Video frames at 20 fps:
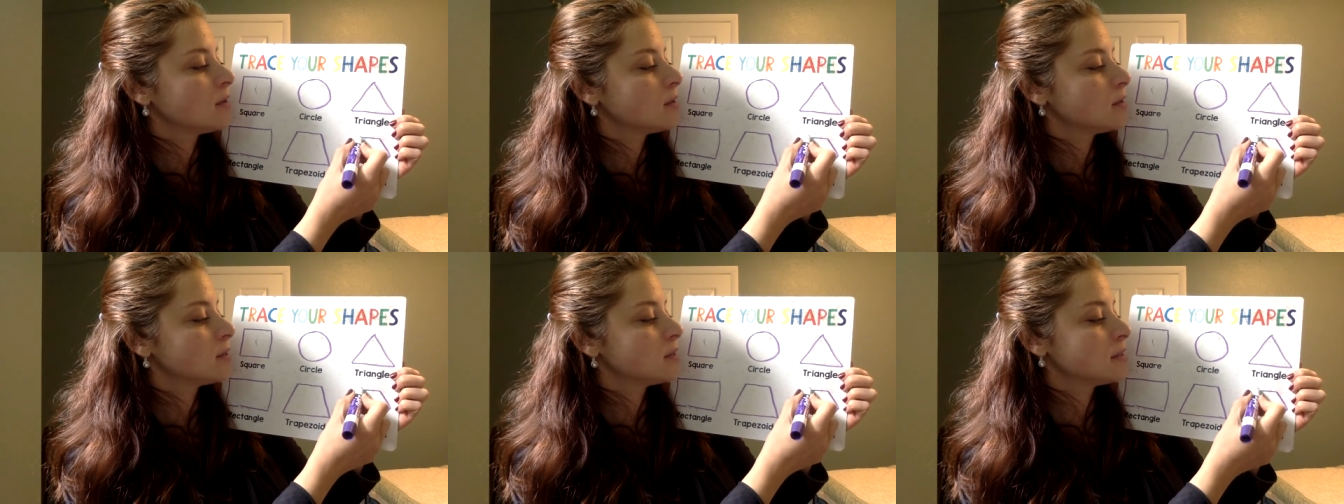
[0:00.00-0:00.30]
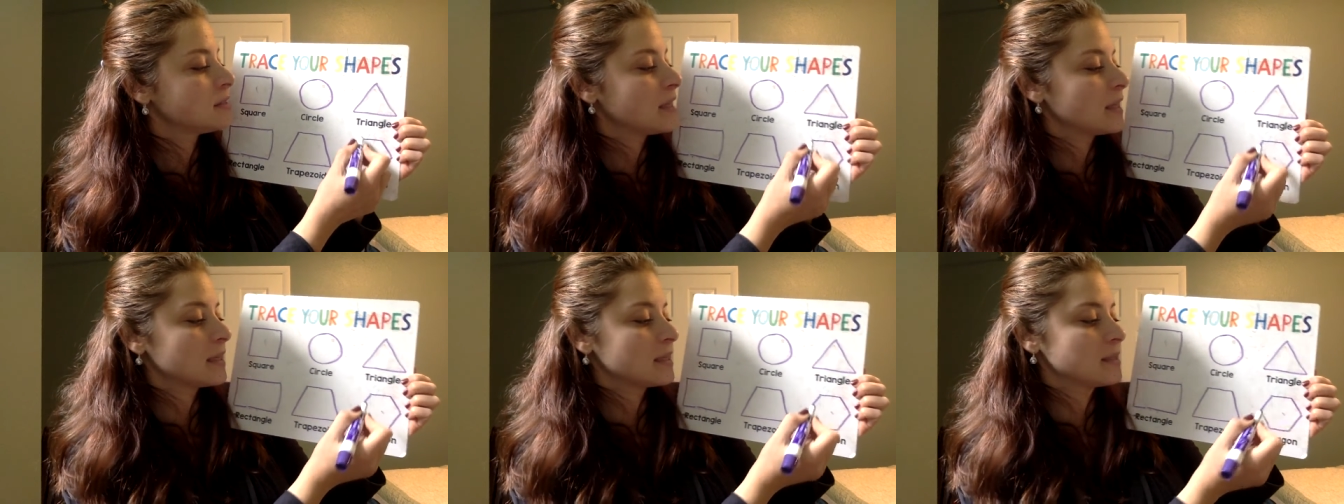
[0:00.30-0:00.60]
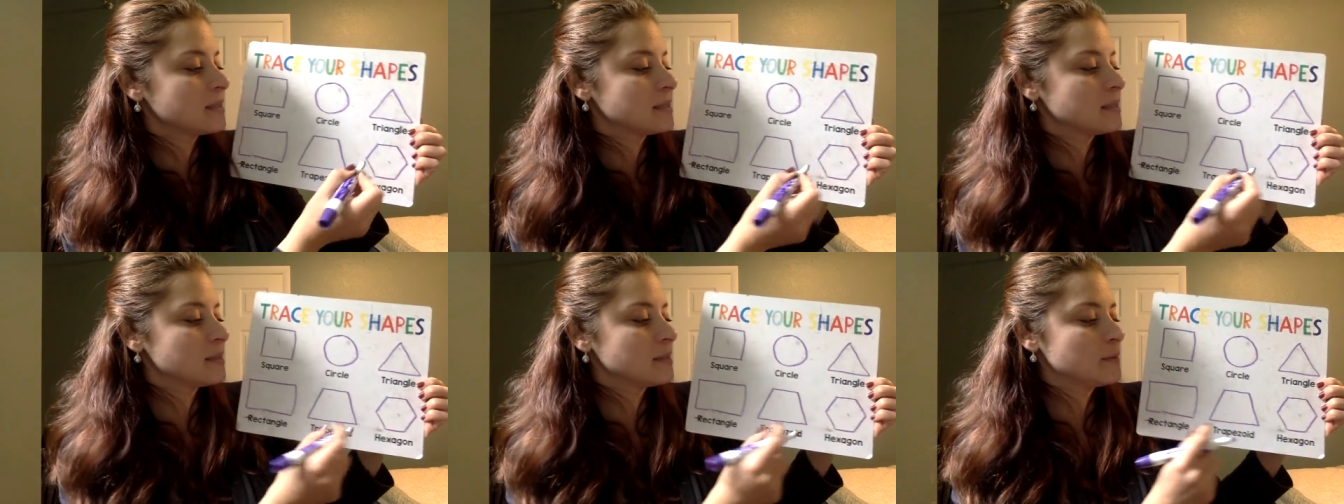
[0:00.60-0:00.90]

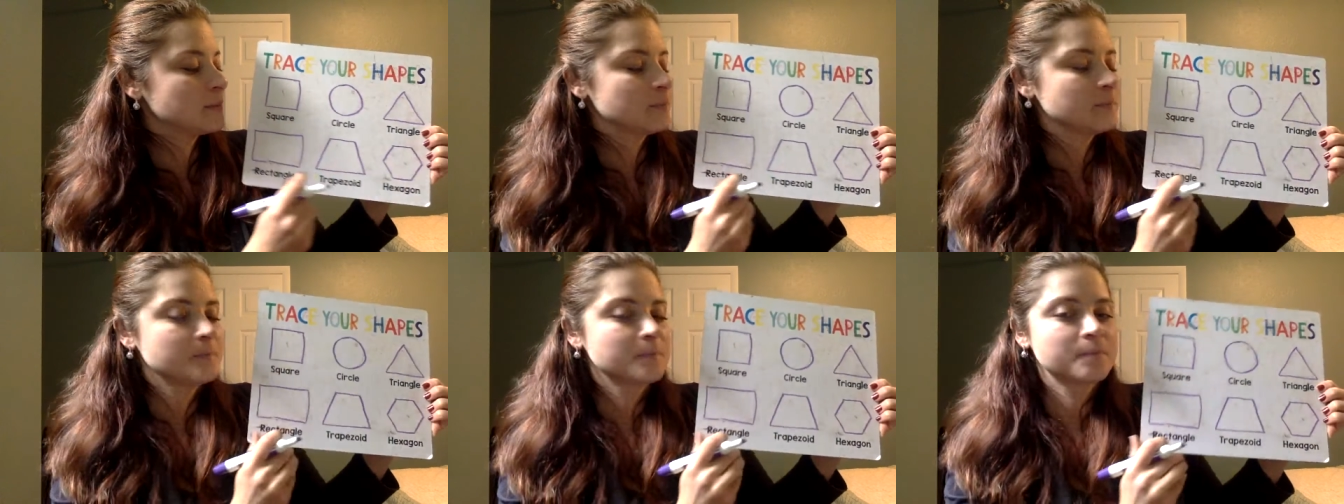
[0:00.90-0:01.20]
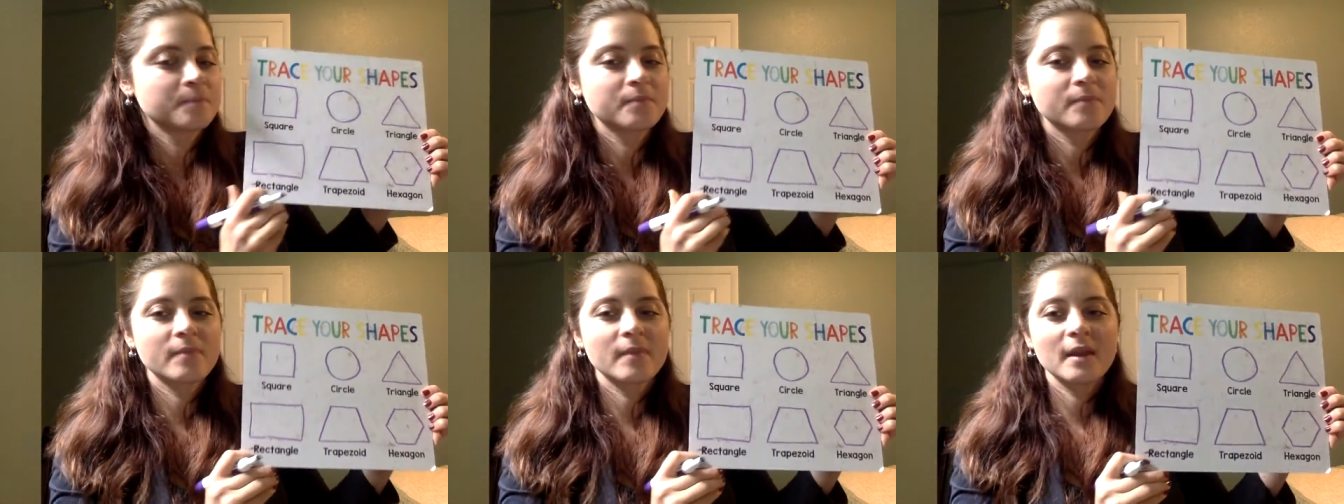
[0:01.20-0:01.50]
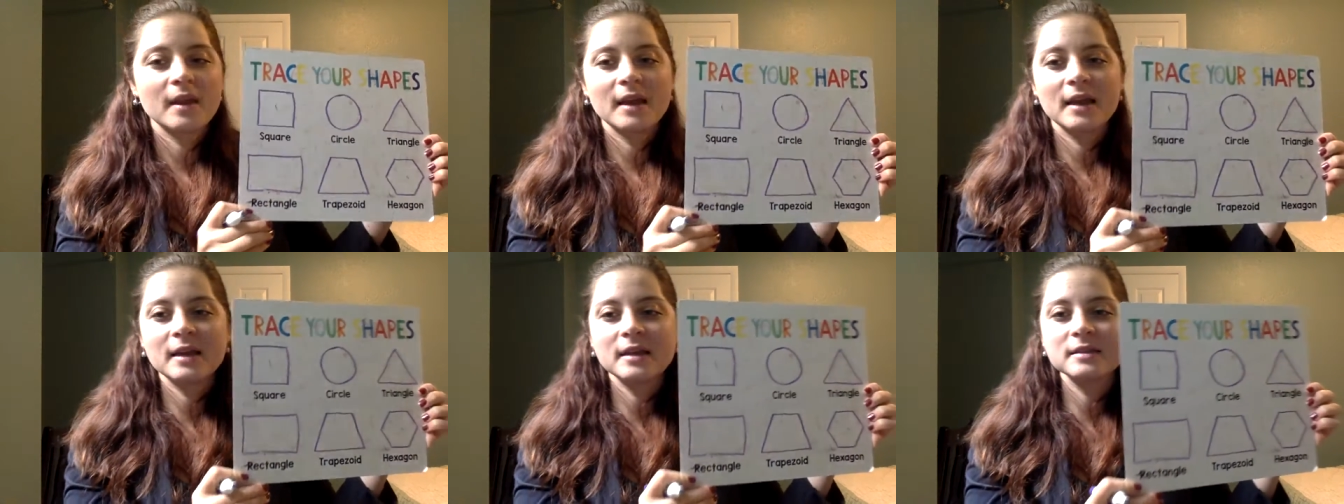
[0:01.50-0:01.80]
6.
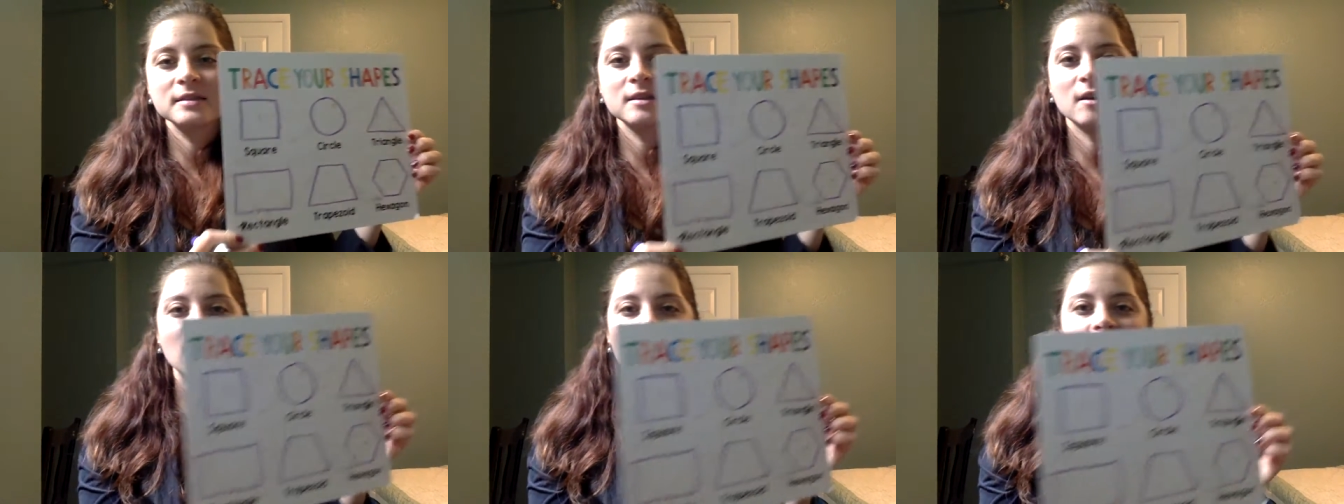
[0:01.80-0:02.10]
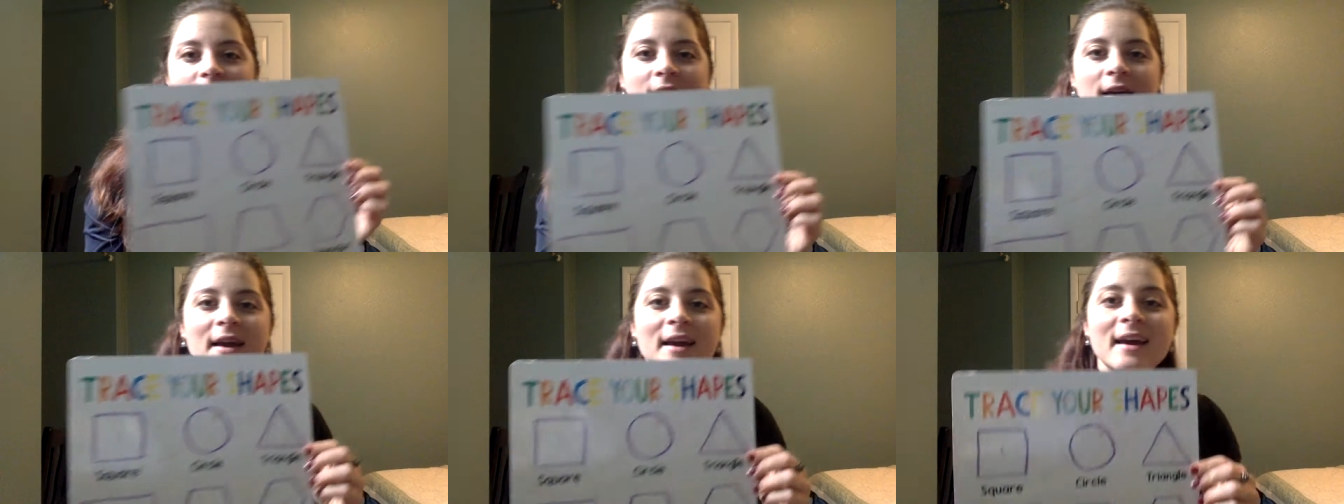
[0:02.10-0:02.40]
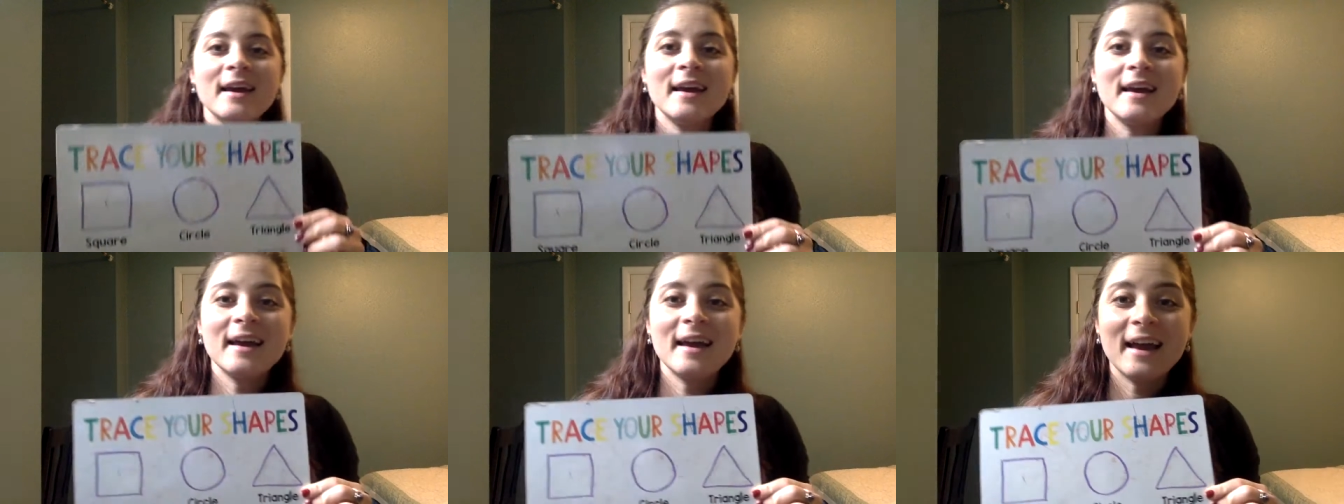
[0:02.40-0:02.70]
It is called a
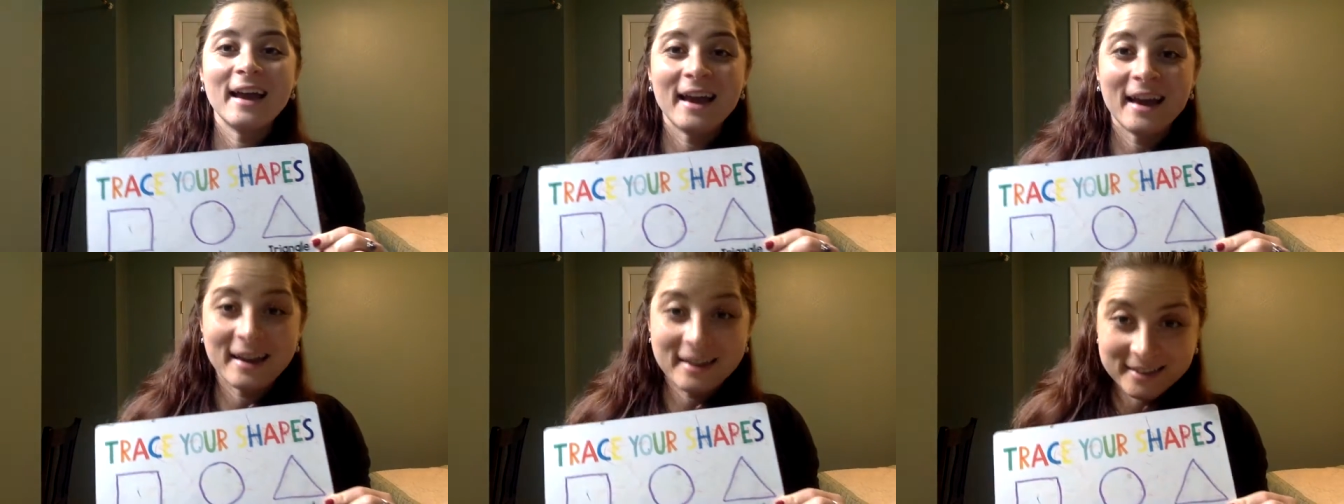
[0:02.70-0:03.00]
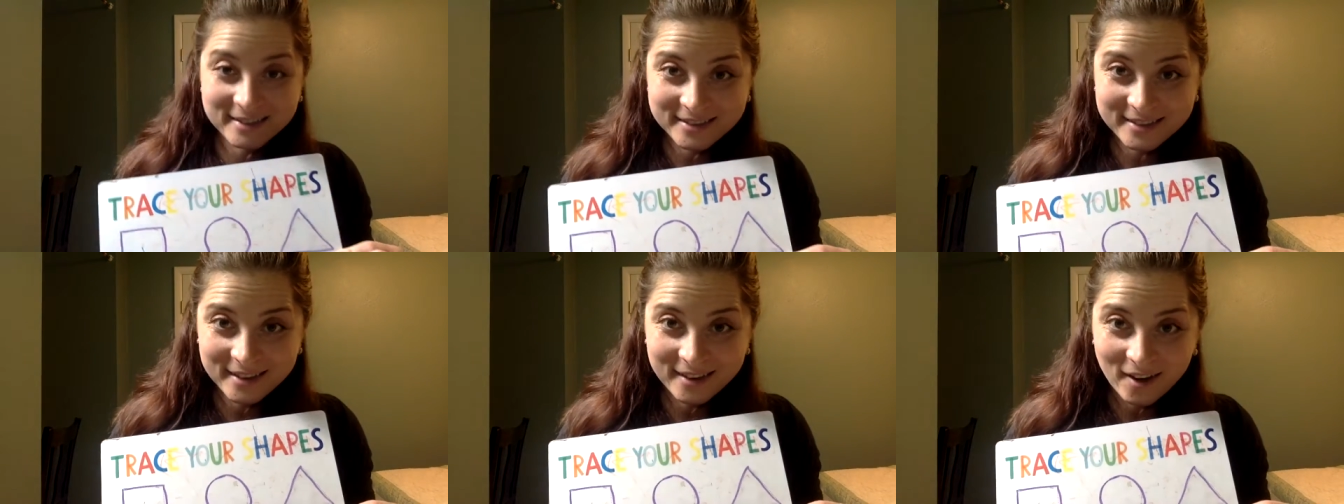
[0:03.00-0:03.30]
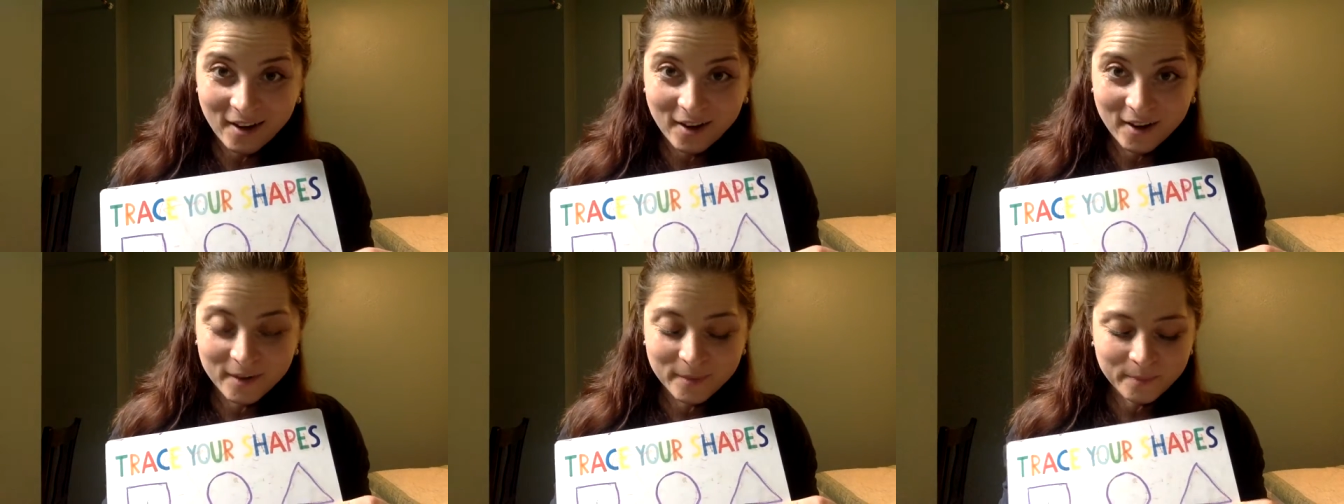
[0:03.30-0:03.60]

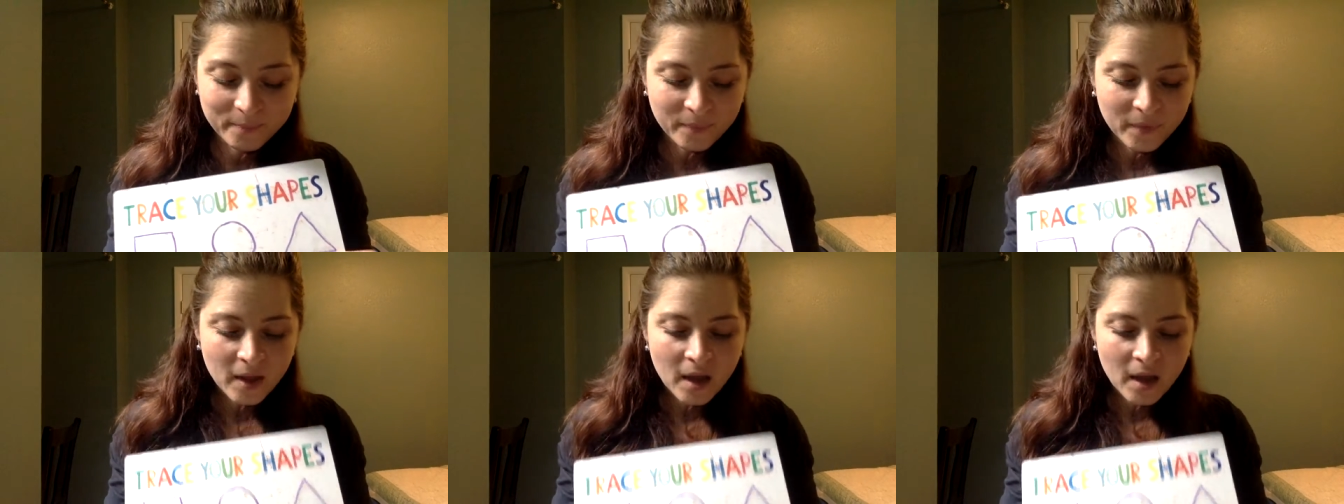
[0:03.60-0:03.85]
hexagon.